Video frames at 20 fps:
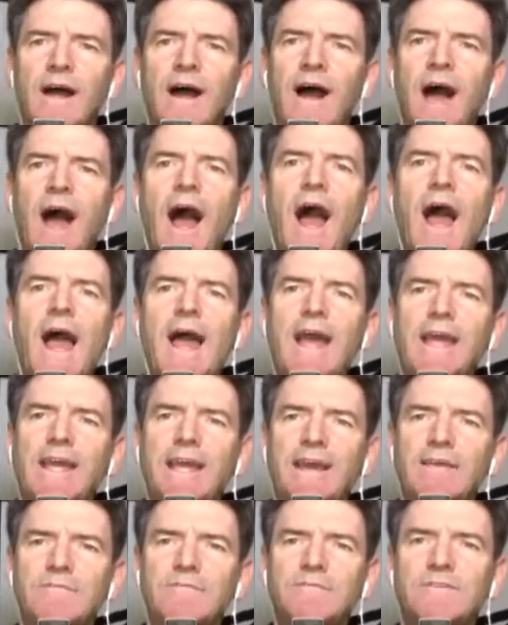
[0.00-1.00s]
I
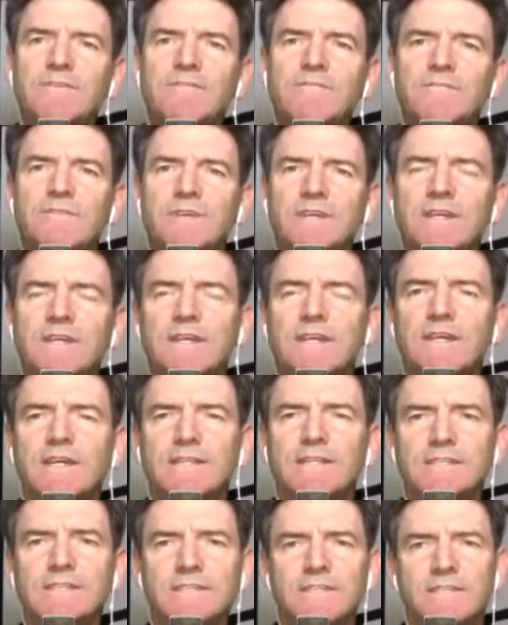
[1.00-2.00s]
am
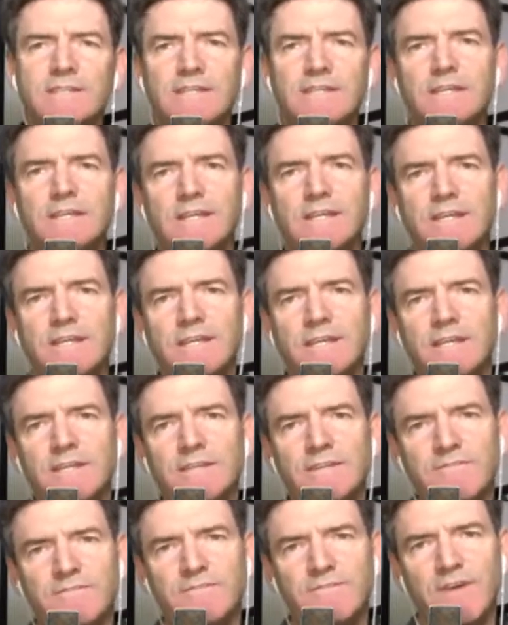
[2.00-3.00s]
divinity
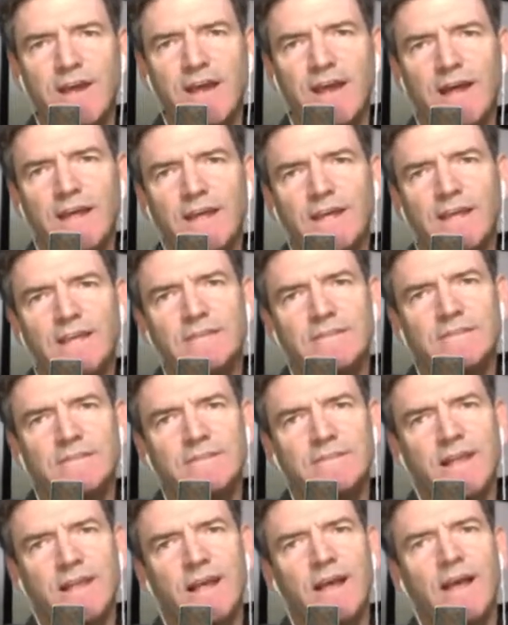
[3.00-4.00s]

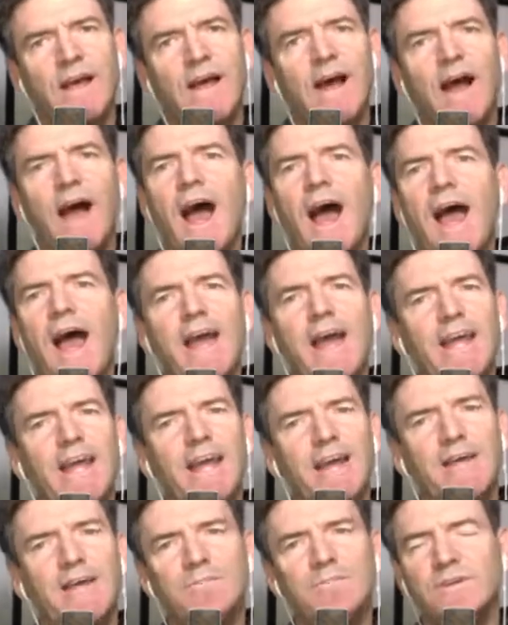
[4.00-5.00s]
defined. I
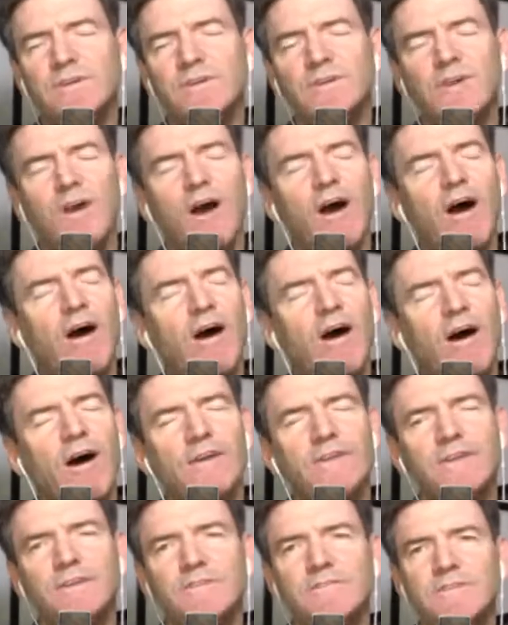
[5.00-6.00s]
am the
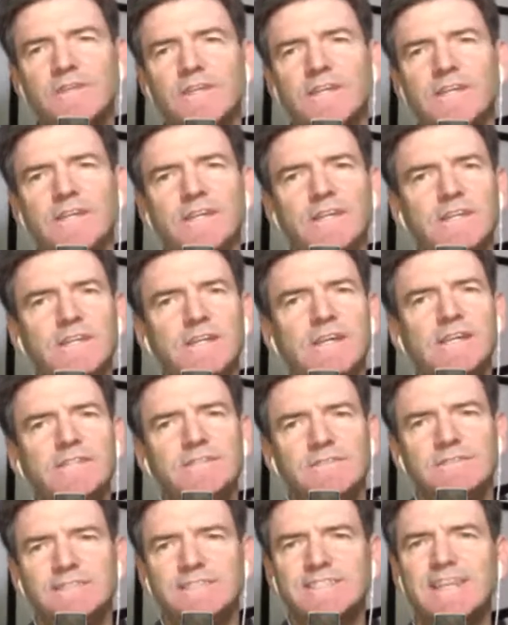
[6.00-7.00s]
God on the
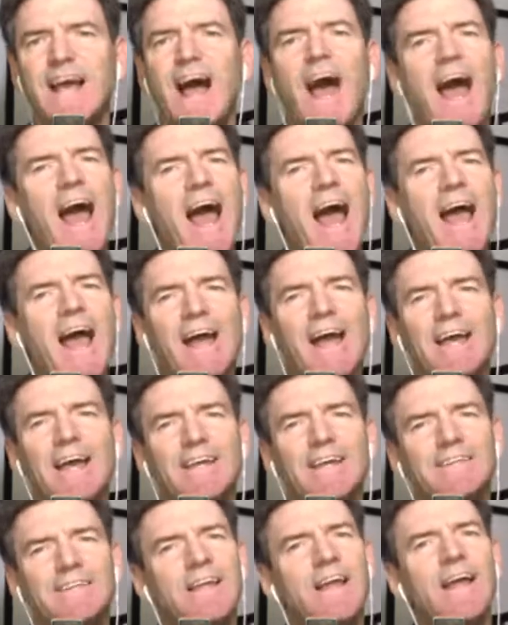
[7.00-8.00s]

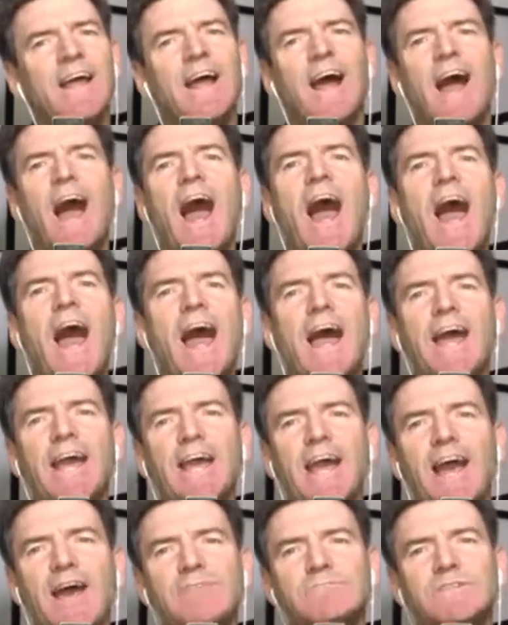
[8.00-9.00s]
inside. I
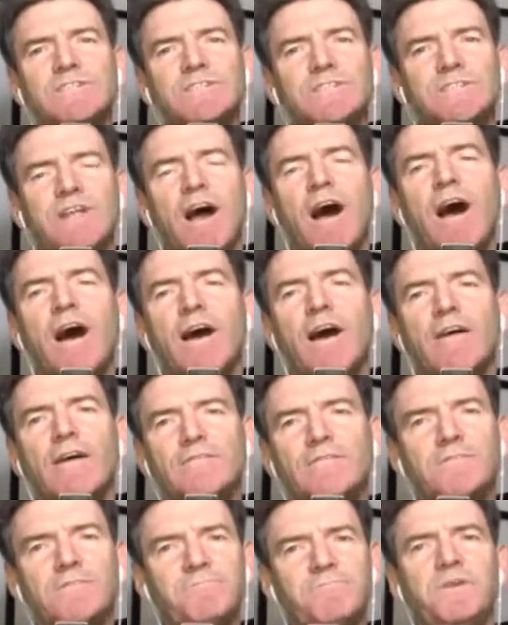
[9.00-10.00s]
am a
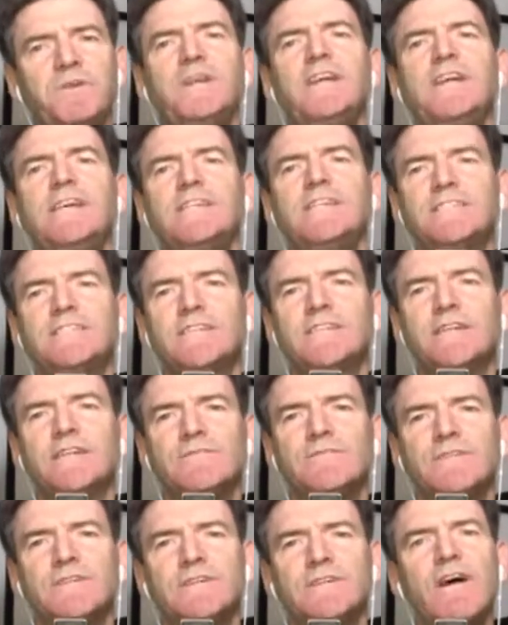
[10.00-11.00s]
star, a piece
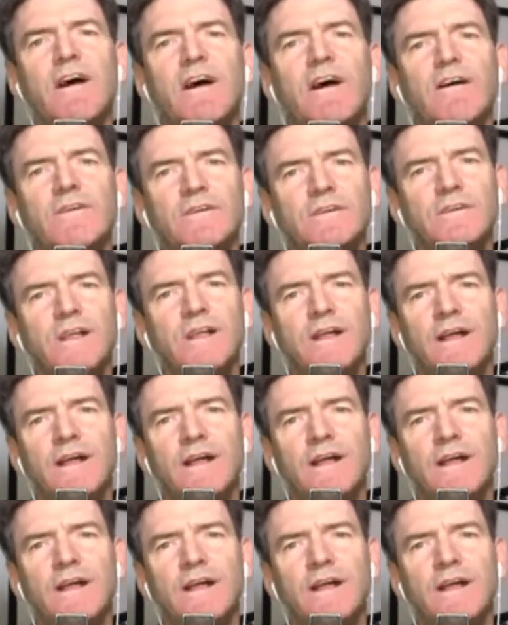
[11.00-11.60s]
of it all.